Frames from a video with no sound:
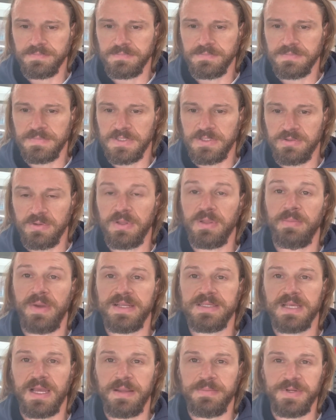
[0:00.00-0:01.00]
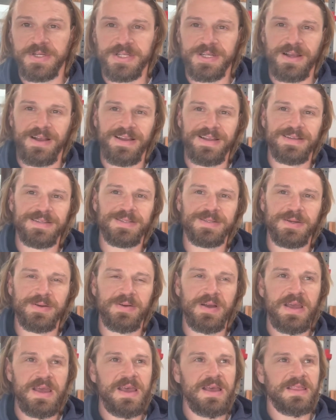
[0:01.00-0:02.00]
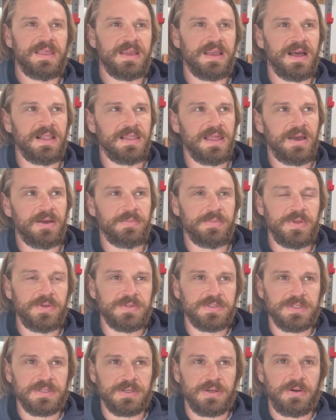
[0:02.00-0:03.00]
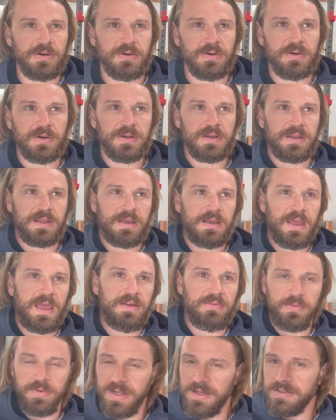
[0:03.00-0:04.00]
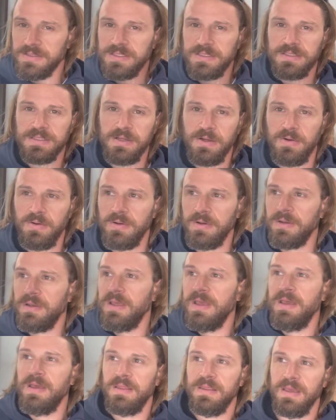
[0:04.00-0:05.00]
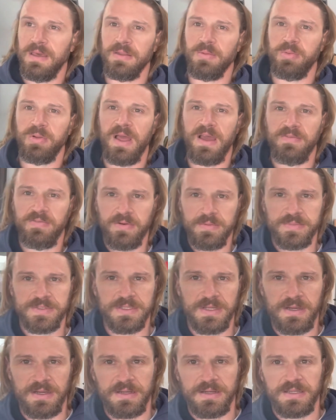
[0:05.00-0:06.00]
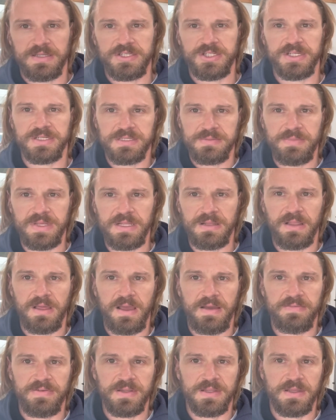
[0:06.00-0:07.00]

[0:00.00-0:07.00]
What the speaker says: It's really my time to shine. So they got loud music going, everyone else is going, the other platform's done, it's just me left.